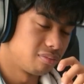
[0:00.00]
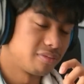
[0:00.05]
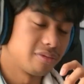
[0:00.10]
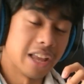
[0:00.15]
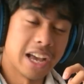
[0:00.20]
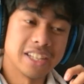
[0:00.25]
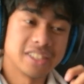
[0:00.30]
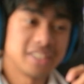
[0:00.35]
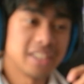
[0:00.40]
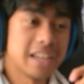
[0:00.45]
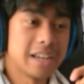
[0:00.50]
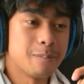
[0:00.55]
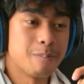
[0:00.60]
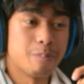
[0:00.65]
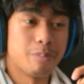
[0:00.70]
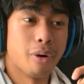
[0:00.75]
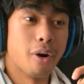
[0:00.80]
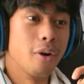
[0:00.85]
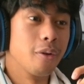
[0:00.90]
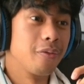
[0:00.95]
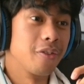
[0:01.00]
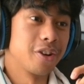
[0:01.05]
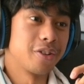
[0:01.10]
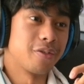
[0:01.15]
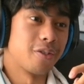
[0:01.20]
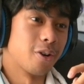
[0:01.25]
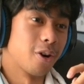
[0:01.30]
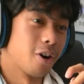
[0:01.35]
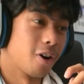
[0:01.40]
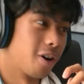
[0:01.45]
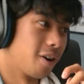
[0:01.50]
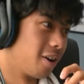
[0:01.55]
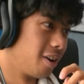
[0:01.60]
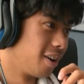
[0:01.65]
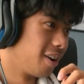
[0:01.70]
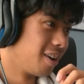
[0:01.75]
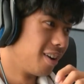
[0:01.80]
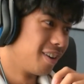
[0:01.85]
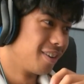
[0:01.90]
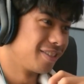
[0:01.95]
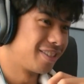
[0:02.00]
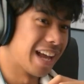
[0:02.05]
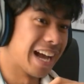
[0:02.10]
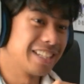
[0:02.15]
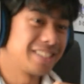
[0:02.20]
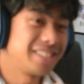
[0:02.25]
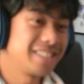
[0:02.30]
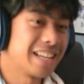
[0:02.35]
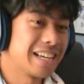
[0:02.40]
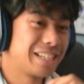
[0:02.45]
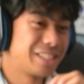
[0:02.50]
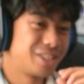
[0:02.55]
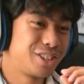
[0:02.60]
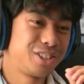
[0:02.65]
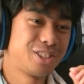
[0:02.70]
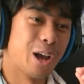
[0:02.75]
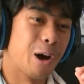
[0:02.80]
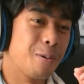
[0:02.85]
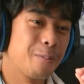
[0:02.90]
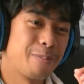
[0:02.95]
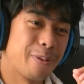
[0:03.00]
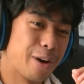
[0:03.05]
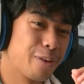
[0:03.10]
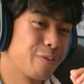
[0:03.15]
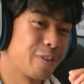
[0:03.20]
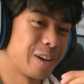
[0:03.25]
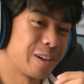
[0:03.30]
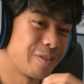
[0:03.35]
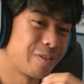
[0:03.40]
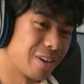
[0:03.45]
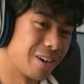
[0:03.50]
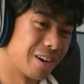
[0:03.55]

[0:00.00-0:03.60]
That's like perfect for her. That's like so perfect for